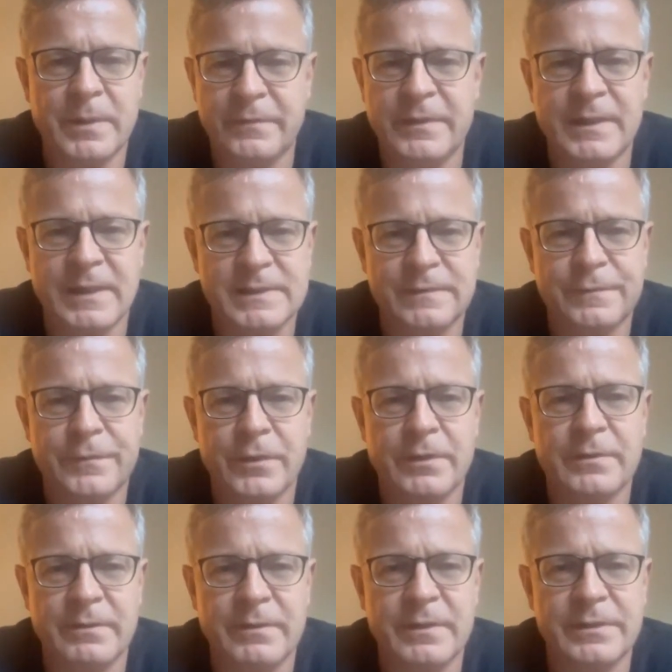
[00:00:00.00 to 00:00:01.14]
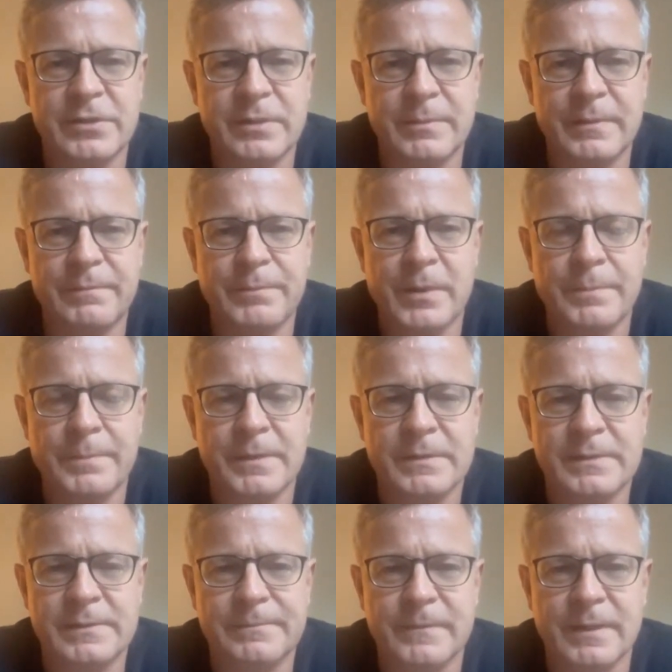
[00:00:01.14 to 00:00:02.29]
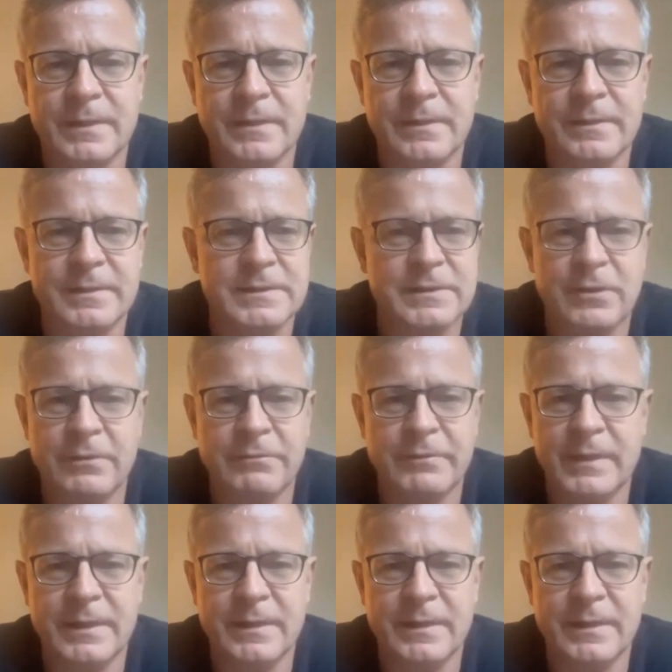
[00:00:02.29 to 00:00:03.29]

if it doesn't further a legitimate purpose. It's not